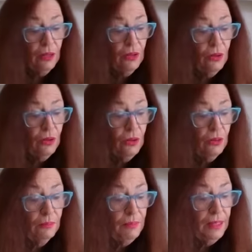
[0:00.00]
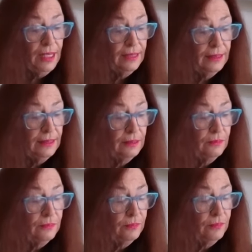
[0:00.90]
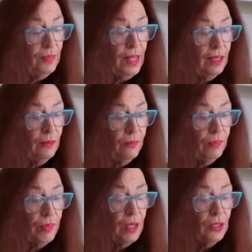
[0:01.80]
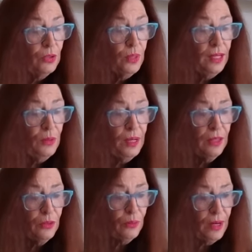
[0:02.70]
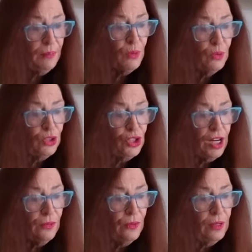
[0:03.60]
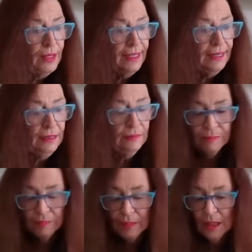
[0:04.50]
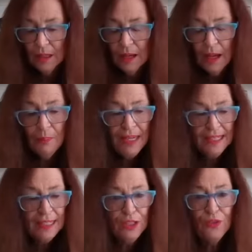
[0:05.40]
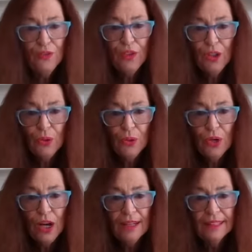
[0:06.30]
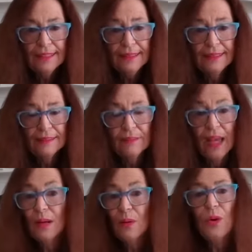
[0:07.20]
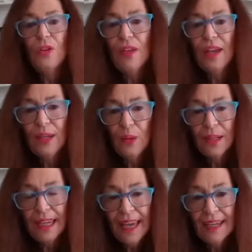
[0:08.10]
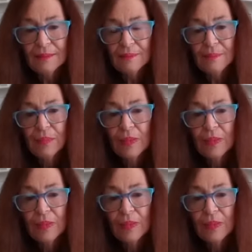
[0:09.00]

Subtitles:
Oh, bless. Now, 2023 more generally, a message for you guys, and I want to thank you again